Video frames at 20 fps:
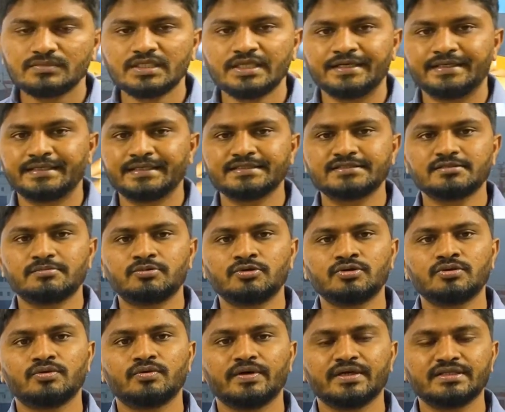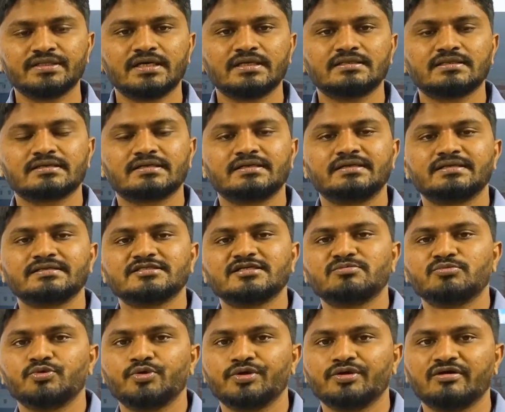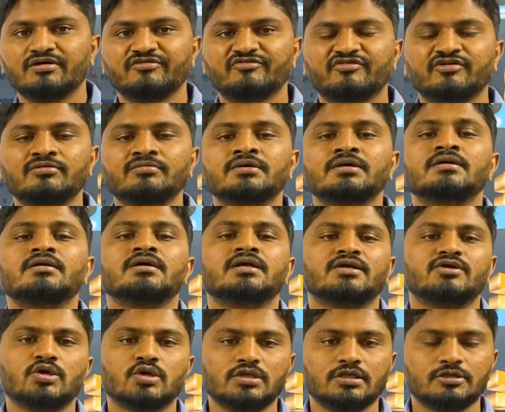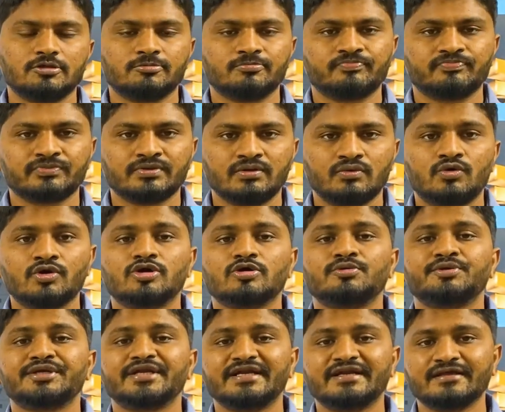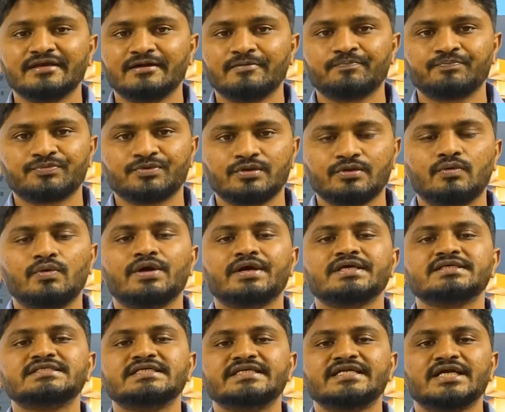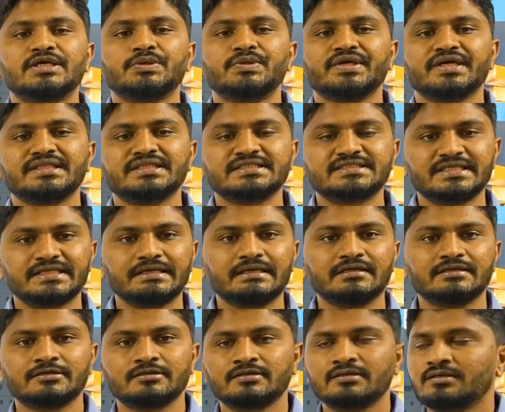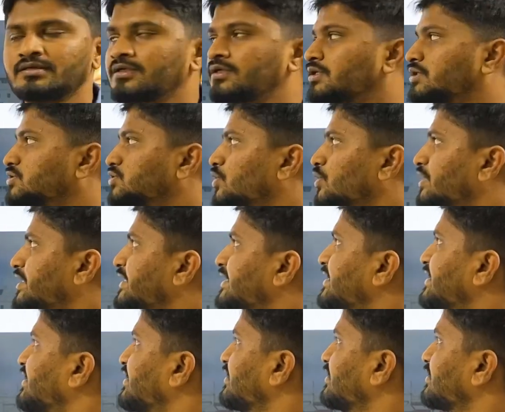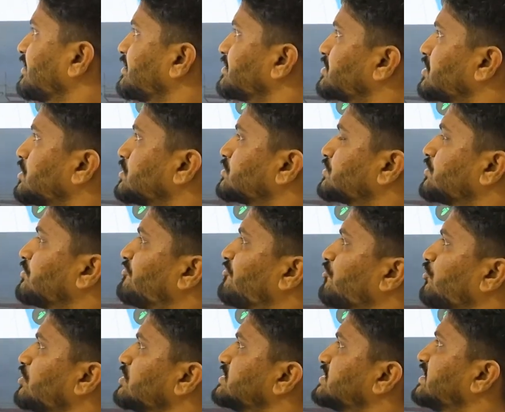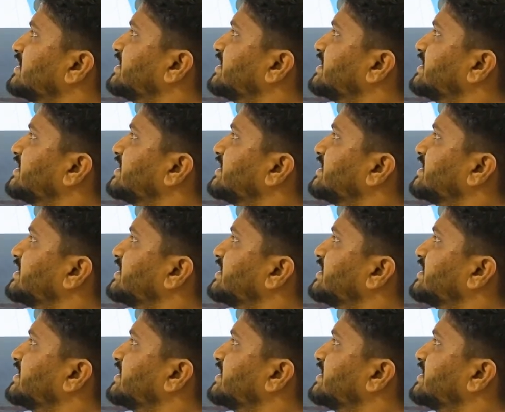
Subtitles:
it is about why the other countries are moving away from dollar. What about India? What is India doing in this regard? So India is also focusing